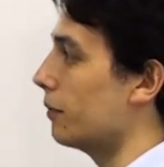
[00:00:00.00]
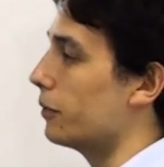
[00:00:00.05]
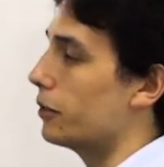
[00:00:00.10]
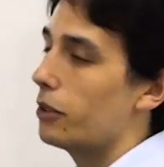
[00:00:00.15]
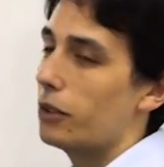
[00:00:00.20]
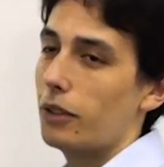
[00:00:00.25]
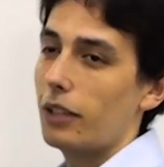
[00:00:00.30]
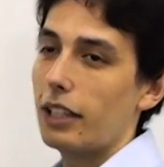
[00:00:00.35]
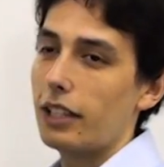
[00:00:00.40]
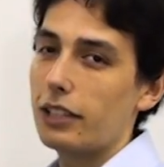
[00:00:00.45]
of
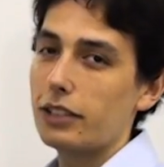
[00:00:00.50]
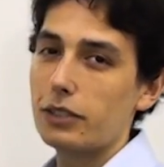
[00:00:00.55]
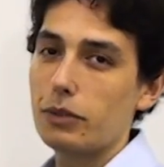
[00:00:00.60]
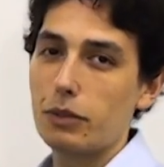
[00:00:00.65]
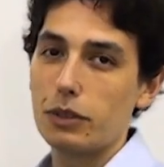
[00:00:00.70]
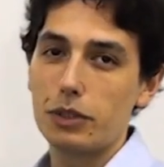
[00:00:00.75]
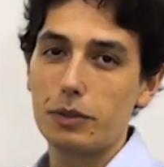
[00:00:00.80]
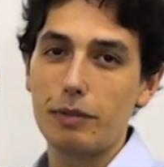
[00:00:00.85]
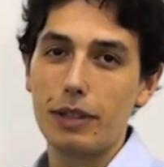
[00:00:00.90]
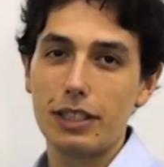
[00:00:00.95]
two letters
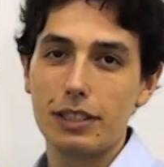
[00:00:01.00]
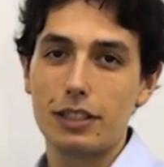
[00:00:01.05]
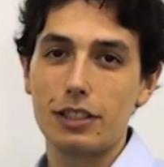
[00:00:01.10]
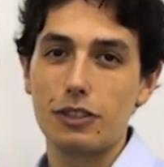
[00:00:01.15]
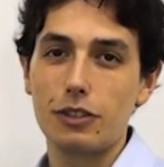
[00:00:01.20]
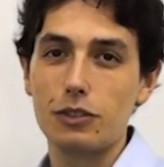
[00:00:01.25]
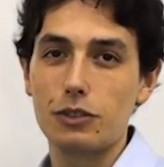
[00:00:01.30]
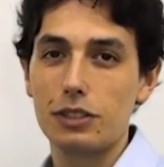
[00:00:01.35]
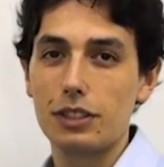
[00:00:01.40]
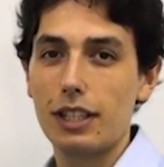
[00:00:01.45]
which makes
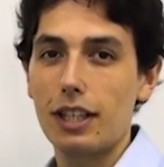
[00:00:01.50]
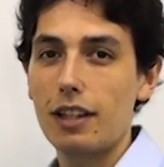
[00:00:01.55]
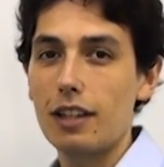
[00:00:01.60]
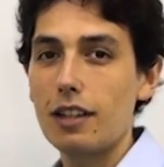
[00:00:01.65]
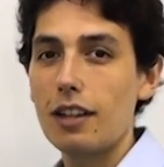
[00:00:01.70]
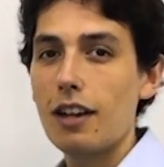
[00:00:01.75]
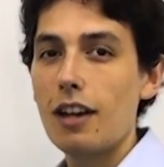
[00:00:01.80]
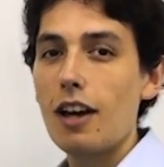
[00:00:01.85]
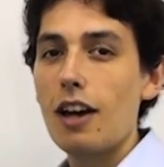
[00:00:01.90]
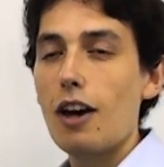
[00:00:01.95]
a new
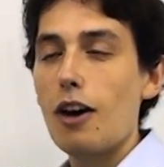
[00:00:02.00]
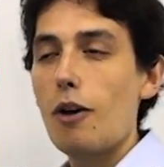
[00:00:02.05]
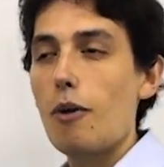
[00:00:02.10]
sound.